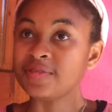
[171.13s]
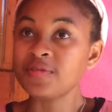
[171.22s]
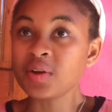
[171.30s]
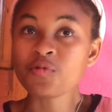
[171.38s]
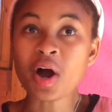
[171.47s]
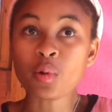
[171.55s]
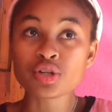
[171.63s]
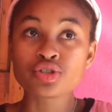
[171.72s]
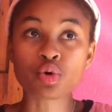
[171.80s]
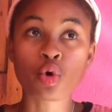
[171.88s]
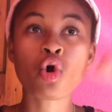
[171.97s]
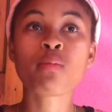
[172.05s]
if I was
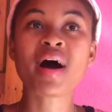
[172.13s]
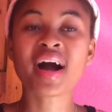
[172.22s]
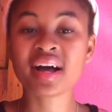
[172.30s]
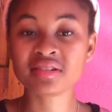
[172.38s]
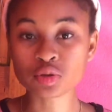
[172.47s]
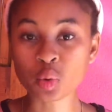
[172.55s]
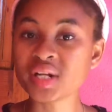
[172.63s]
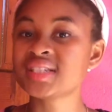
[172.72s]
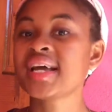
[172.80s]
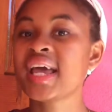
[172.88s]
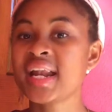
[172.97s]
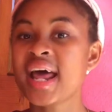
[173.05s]
to go back and do it
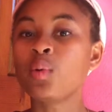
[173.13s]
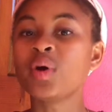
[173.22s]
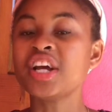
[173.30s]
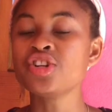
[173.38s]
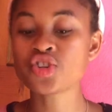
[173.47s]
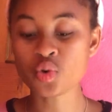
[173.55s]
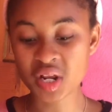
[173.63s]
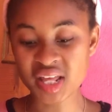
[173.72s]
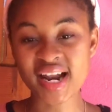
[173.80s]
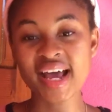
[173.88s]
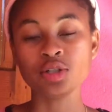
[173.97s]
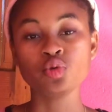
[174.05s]
again, I would ensure
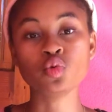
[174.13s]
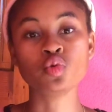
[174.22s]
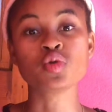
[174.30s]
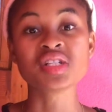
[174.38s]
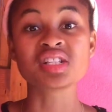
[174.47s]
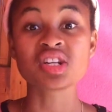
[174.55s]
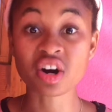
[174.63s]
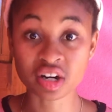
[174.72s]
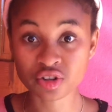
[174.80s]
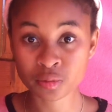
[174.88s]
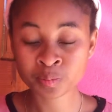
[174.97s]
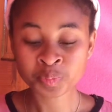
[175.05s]
that I do research.